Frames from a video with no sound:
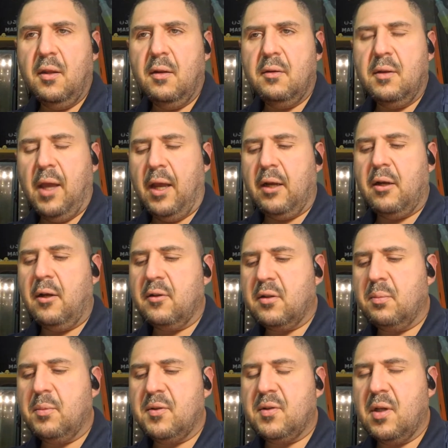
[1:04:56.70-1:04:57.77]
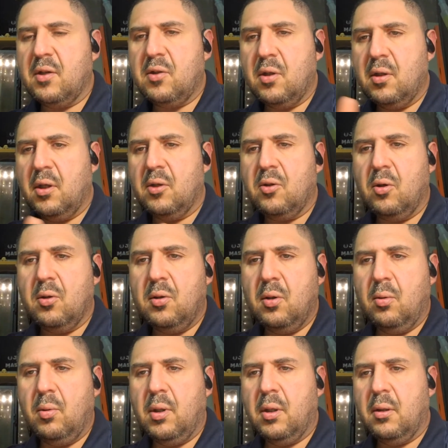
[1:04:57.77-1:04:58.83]
that customization that you're
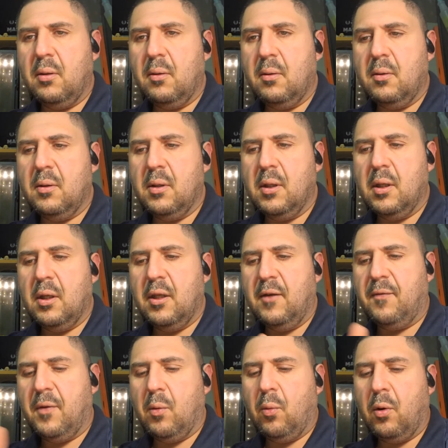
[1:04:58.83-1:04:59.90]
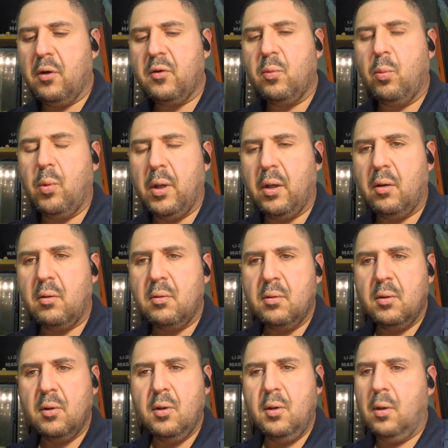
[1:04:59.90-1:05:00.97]
doing, if it works well,
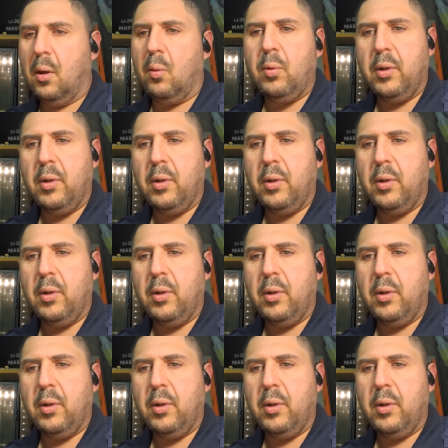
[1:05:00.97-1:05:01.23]
go